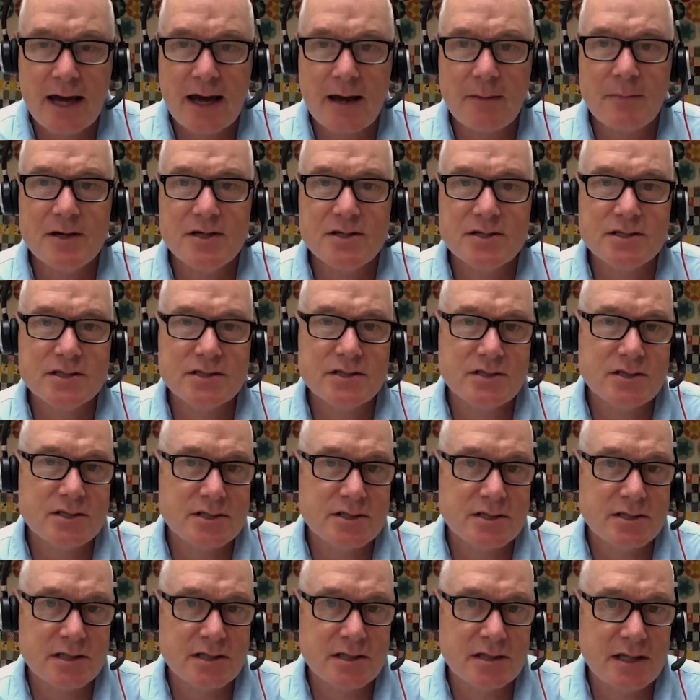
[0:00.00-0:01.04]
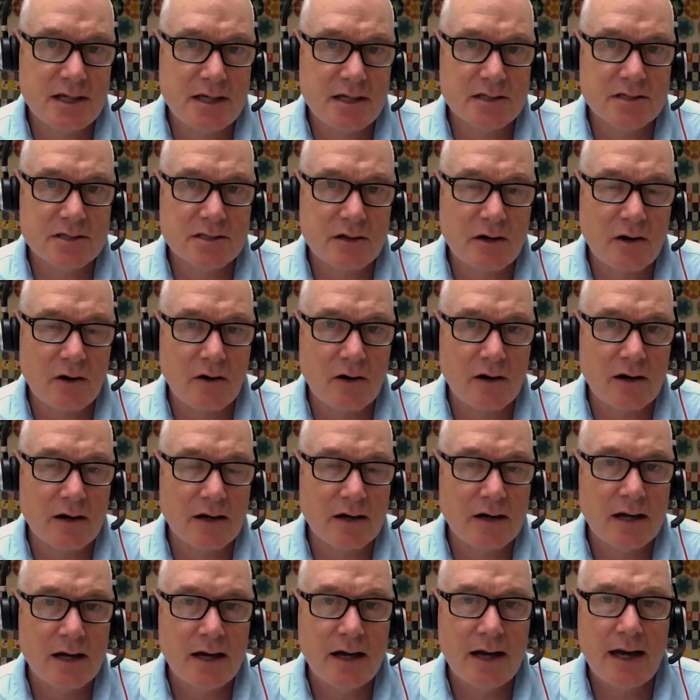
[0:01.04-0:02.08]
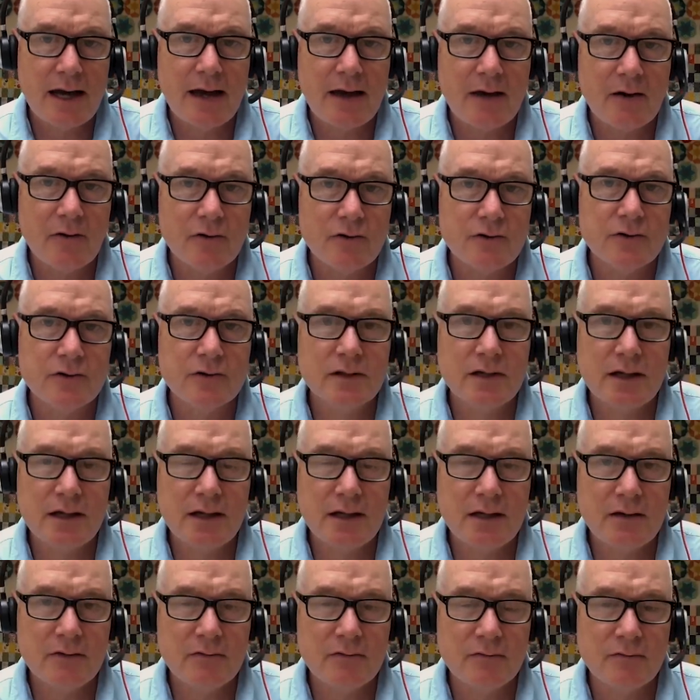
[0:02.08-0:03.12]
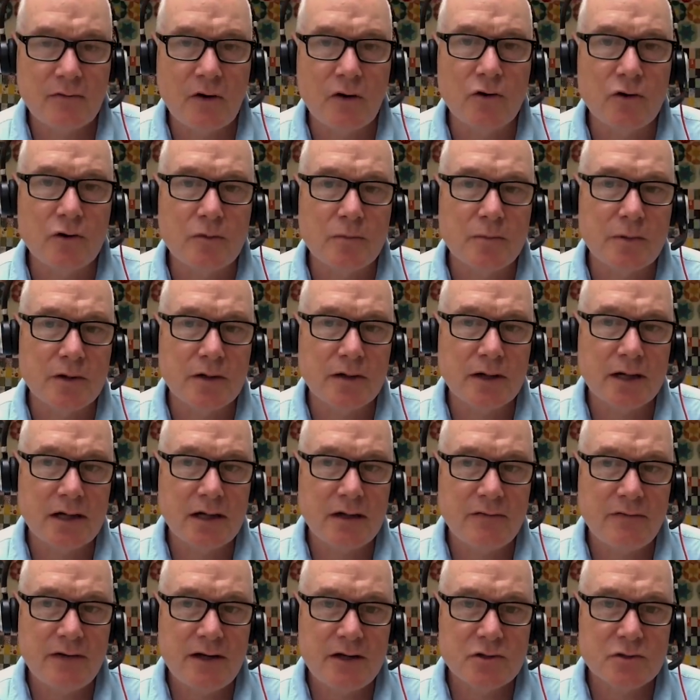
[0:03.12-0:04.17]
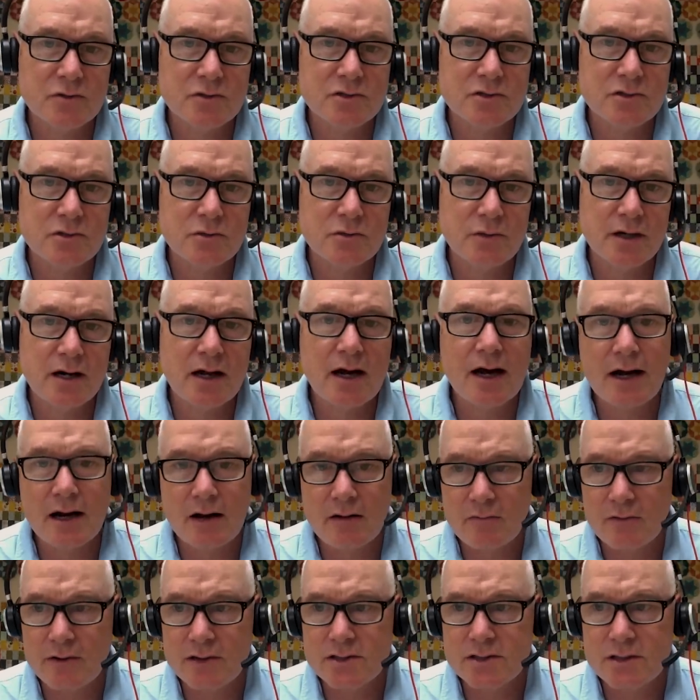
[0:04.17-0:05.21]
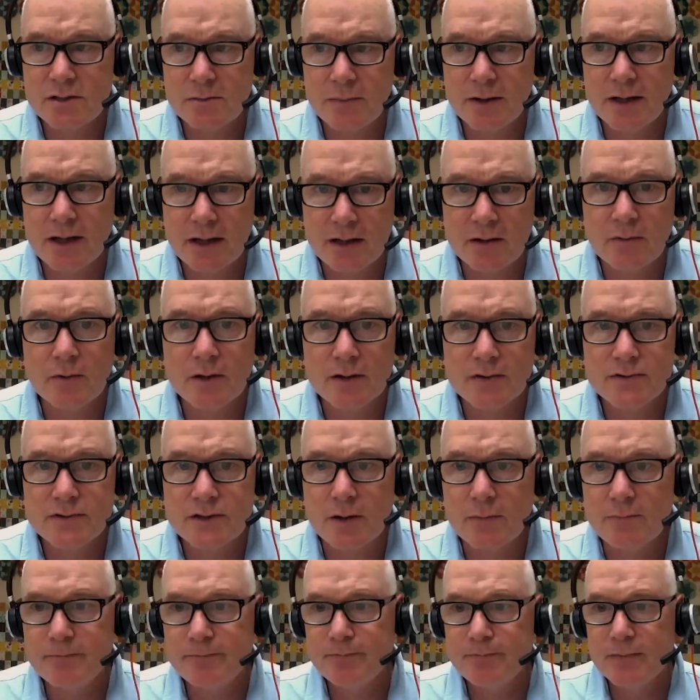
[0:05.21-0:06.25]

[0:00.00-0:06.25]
how much is just these are elderly, vulnerable individuals who are at higher risk to begin with. So,